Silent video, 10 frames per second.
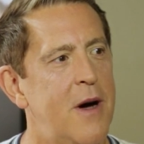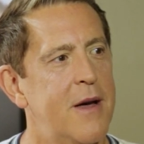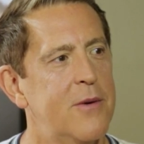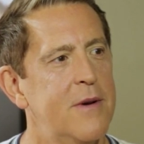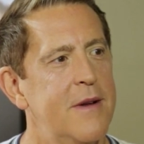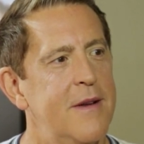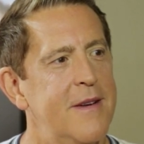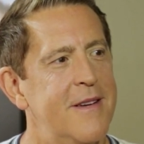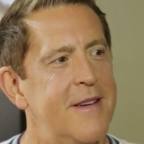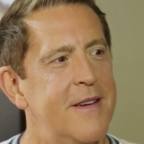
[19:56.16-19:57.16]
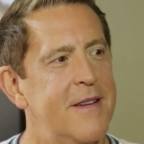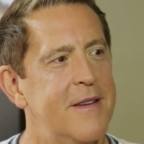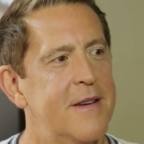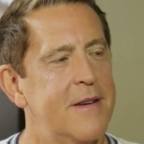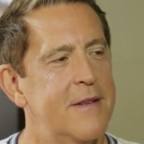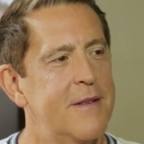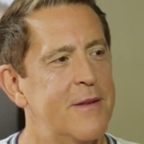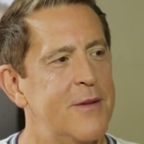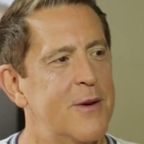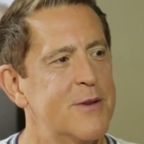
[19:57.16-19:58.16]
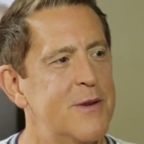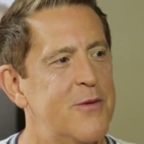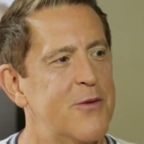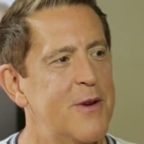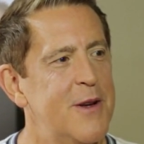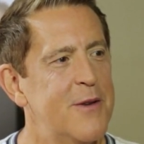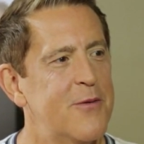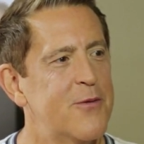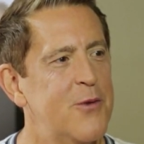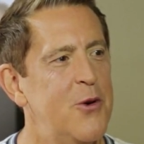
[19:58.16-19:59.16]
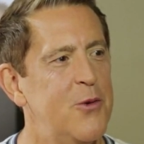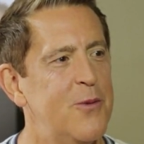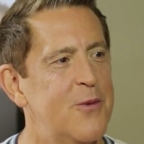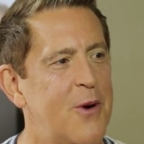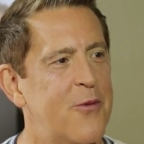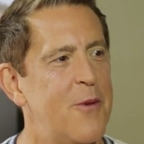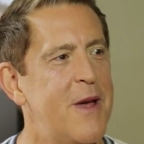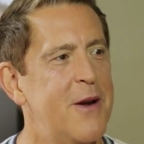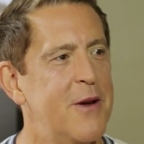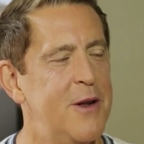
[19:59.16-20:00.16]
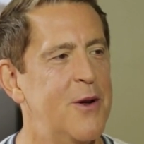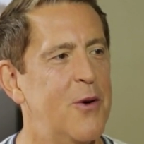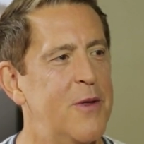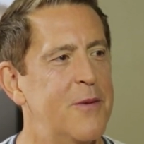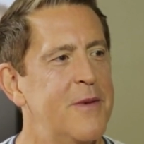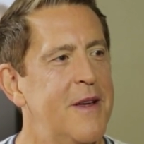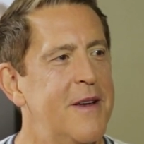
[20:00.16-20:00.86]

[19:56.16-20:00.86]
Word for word: Ohio, mm-hmm. and, uh, and those of, who are from that area know that